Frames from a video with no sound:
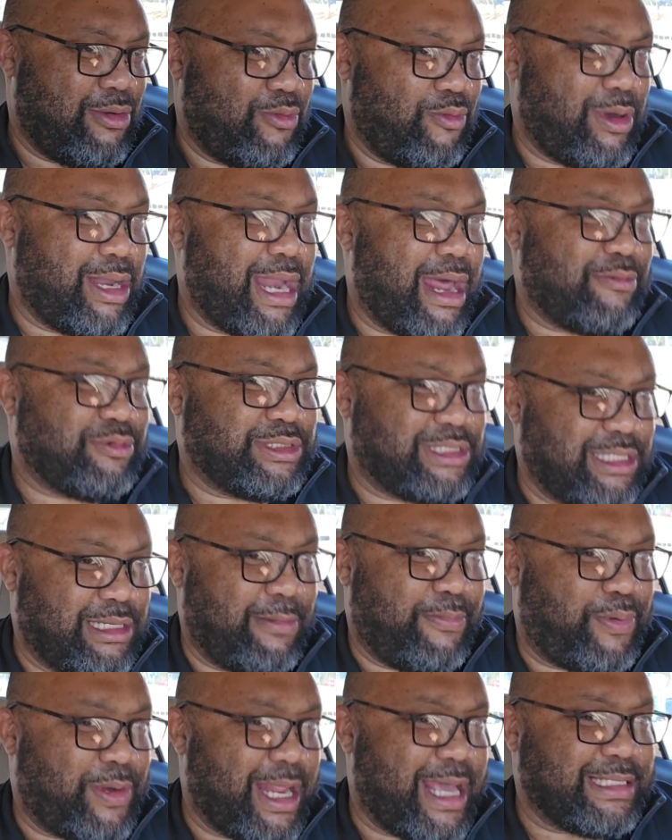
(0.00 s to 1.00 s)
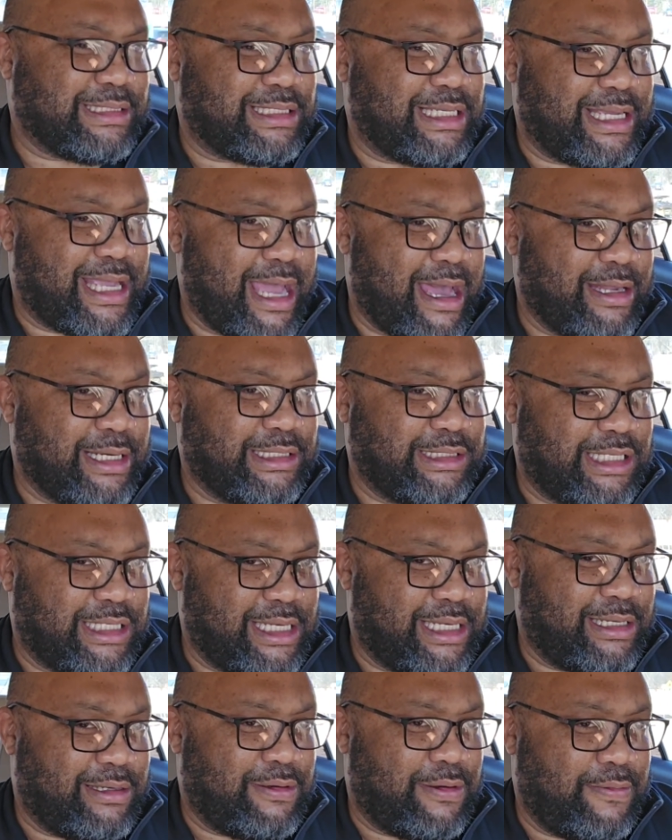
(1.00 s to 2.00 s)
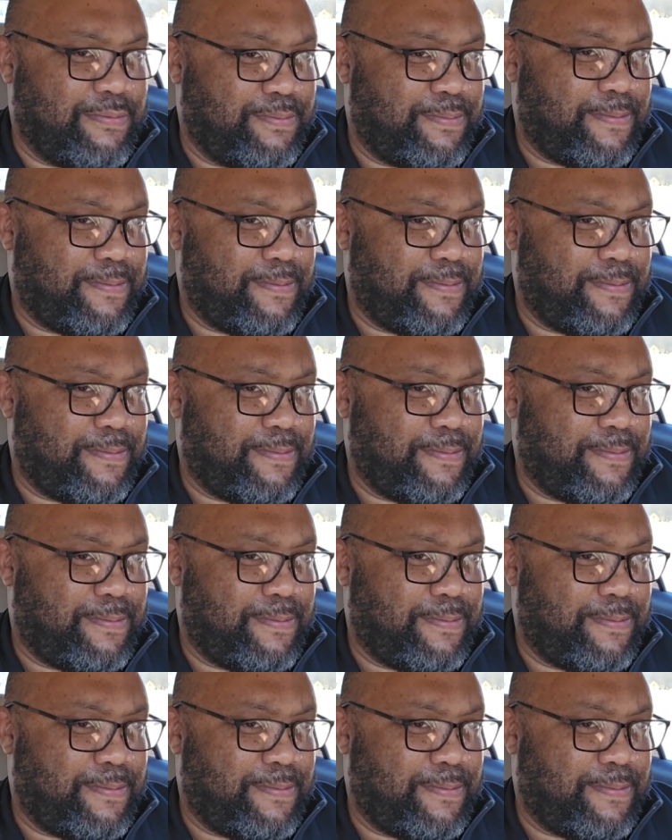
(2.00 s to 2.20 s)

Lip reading: while I was in the Pulaski County Jail.